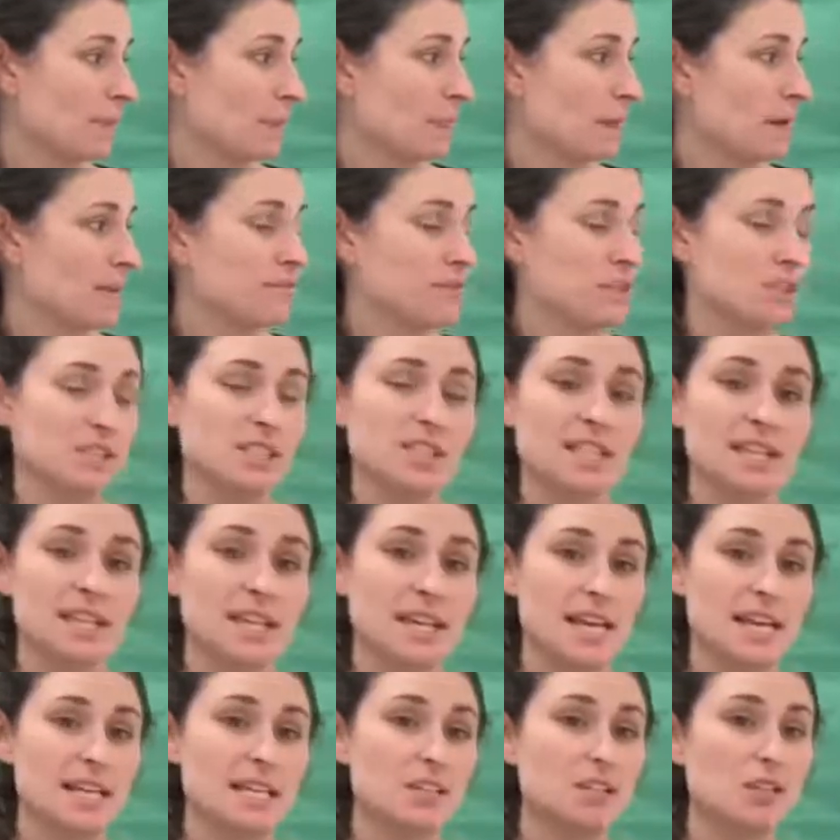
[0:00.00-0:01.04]
first thing
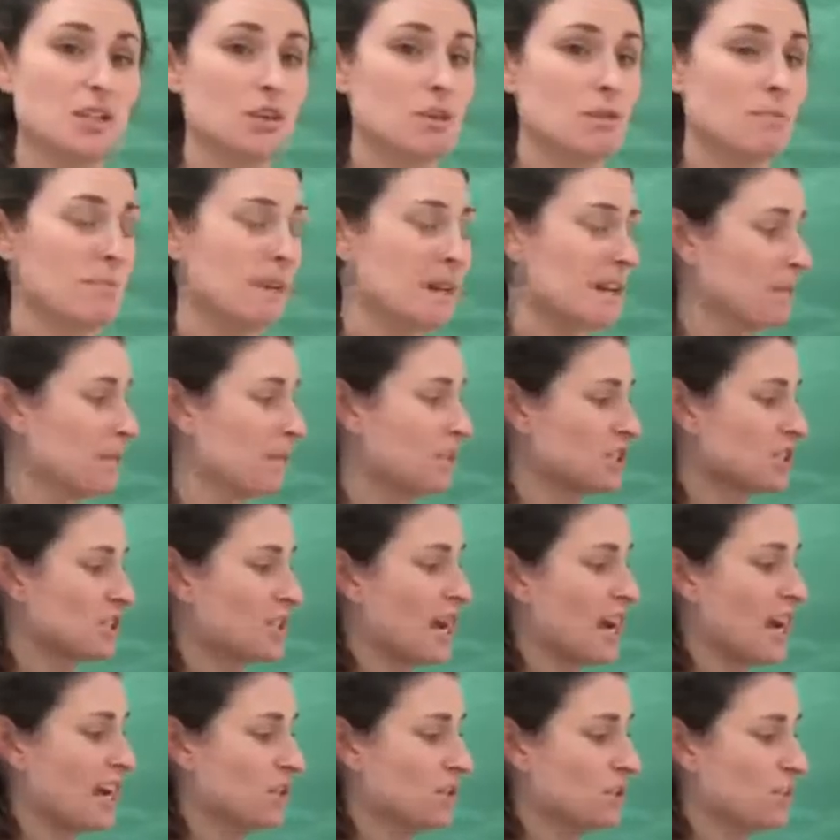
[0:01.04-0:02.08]
is you pick which
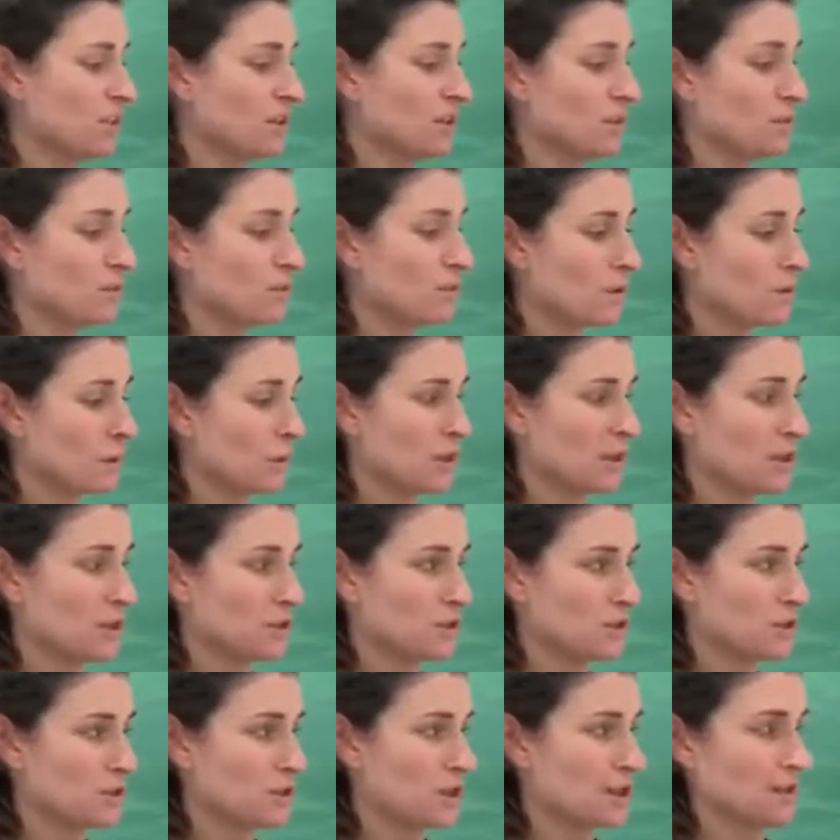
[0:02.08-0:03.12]
side you want your warm colors
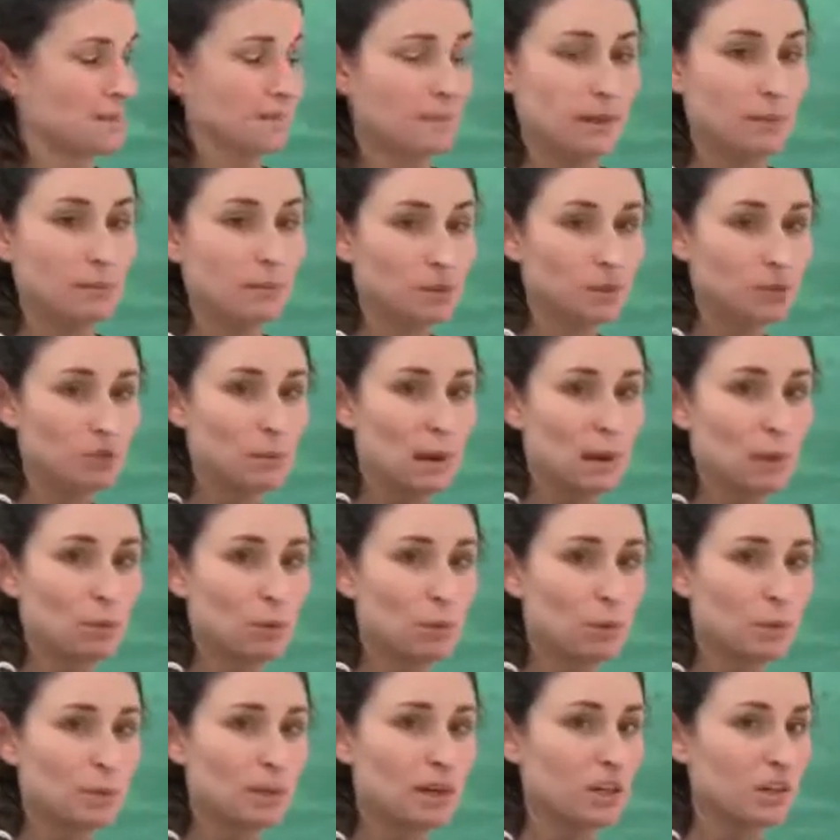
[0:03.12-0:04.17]
on. I'm gonna do my warm
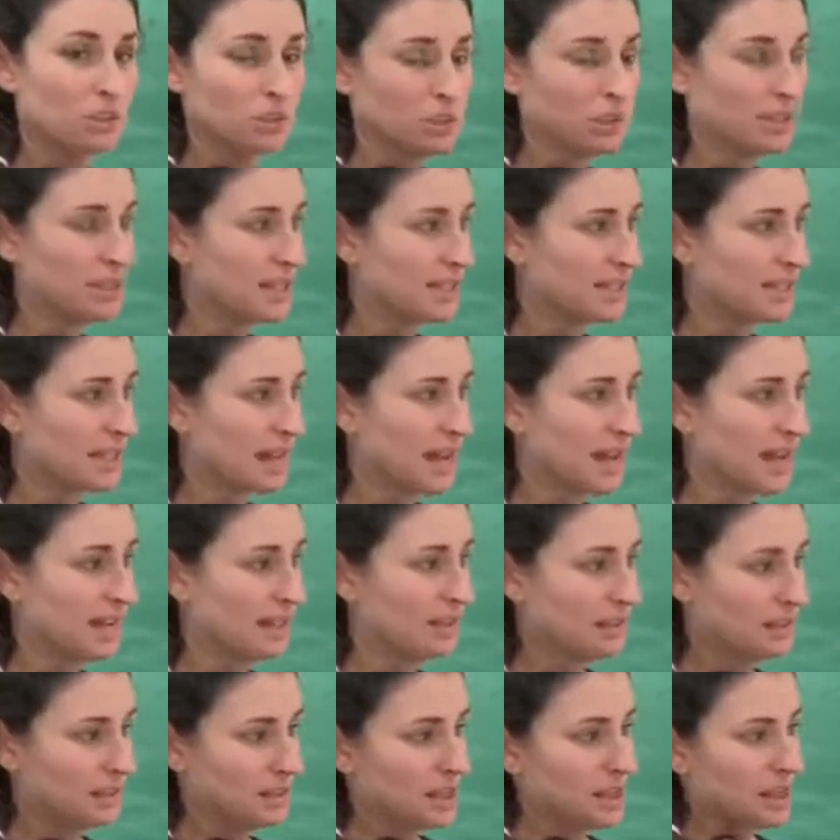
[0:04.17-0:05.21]
colors on this side,
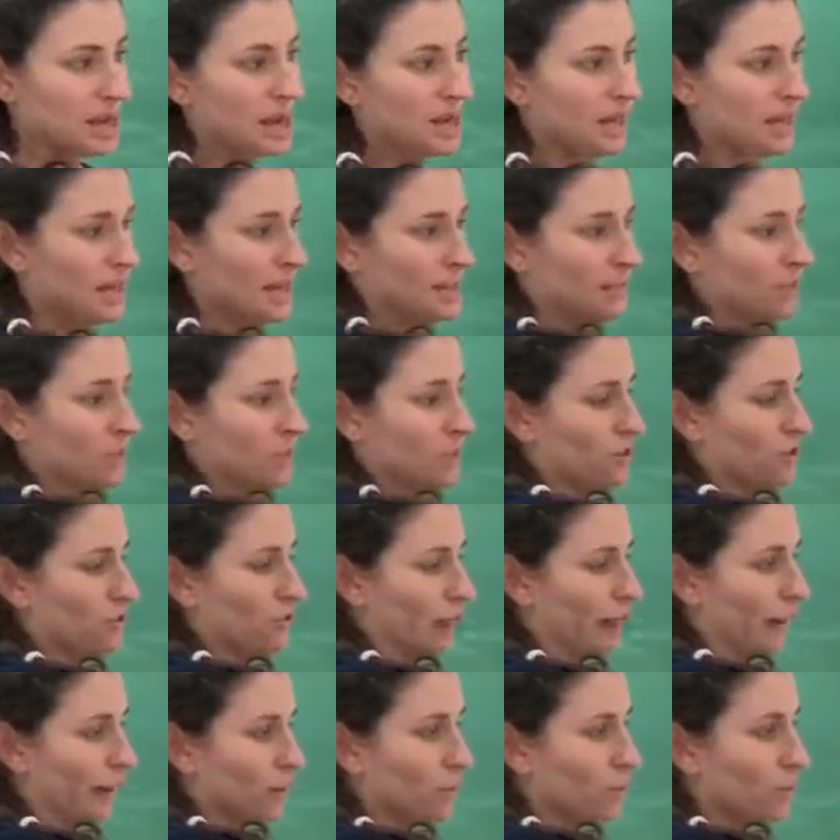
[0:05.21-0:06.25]
and then I'm gonna do
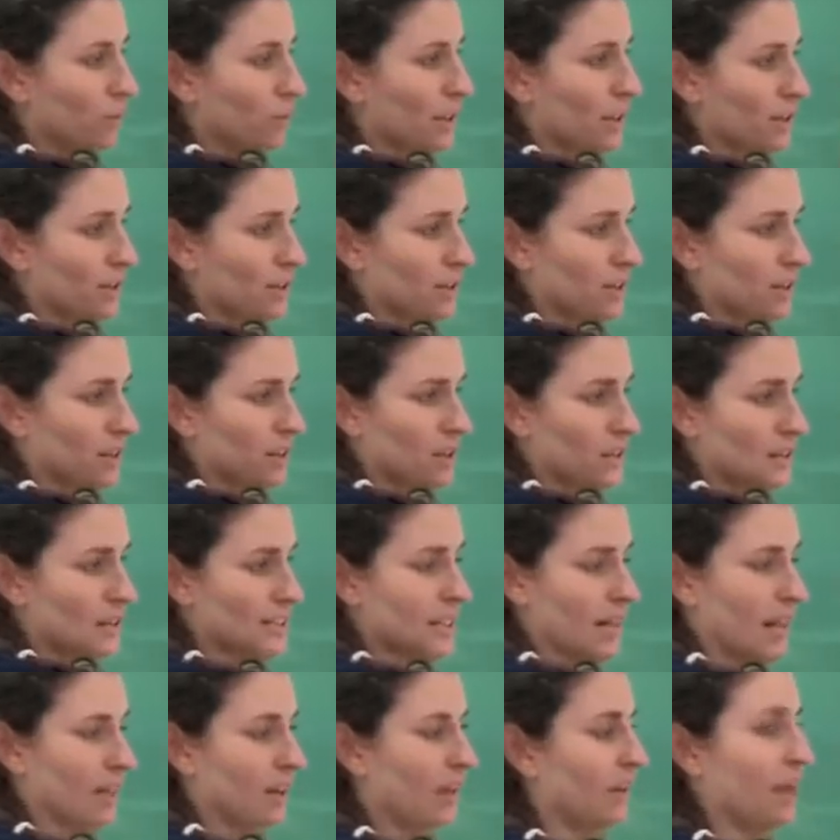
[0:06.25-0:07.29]
my cool colors on this
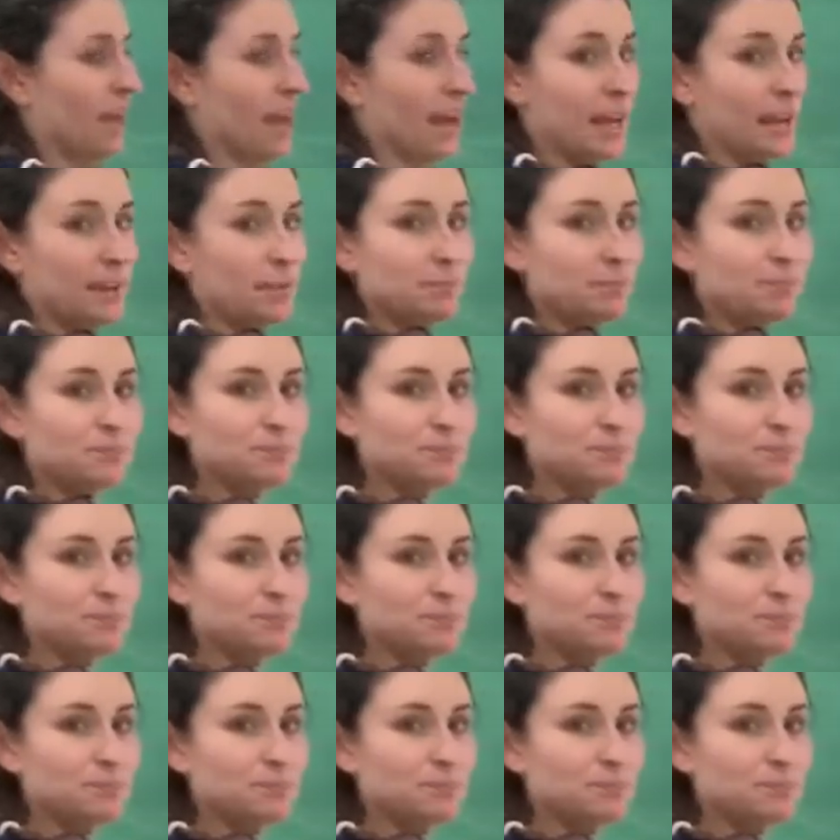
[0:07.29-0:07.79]
side, okay?